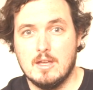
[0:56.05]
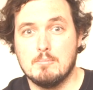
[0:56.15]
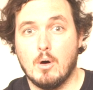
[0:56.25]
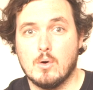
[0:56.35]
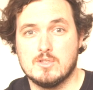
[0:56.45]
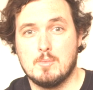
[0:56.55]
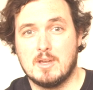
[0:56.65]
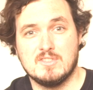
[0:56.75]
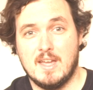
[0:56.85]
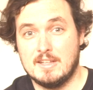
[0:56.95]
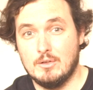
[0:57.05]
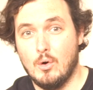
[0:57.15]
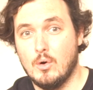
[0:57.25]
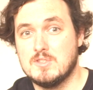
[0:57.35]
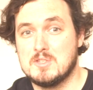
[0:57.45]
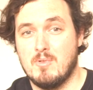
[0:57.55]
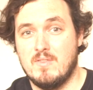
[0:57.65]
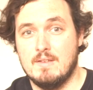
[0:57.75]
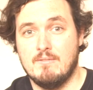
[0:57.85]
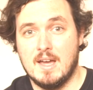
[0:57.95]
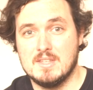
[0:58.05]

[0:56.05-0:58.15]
but also because I ignored some of the advice